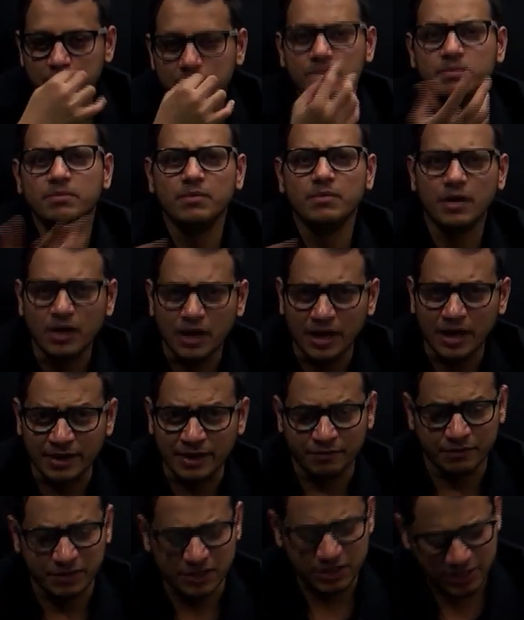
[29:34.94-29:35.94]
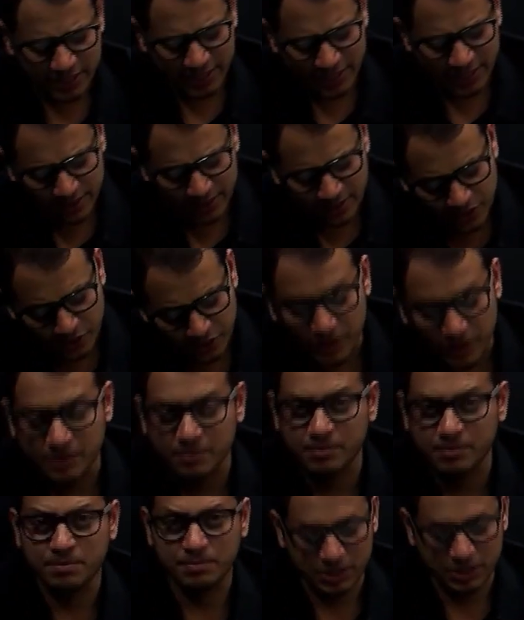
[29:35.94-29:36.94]
And which state? You will remember
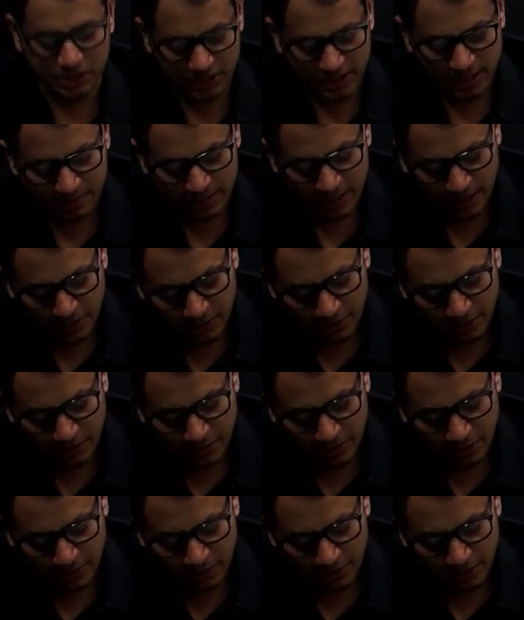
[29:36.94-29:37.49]
Chamera on